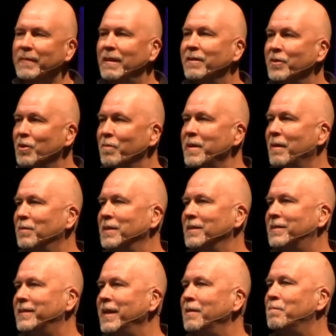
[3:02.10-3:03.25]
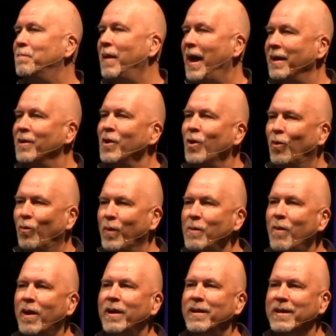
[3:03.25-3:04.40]
You'll be able to see it, but we
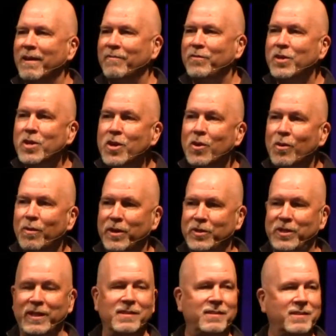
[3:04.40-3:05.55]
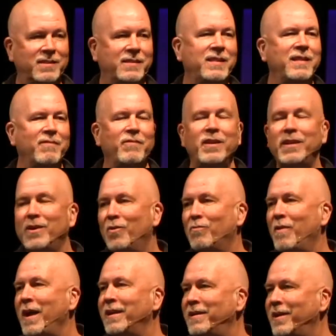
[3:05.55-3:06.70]
wanted to give you a chance to see the video
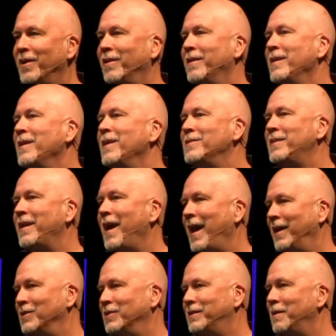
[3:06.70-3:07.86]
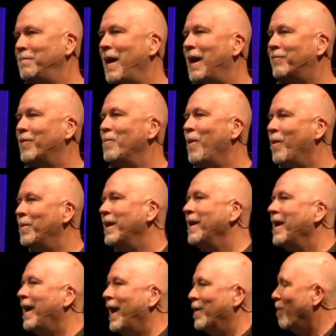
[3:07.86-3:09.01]
right here today. So sit back for a moment
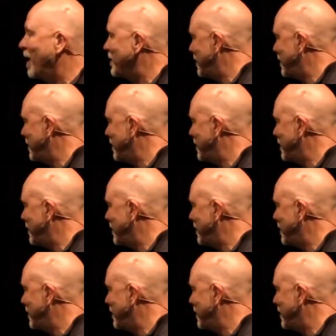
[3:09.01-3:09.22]
and watch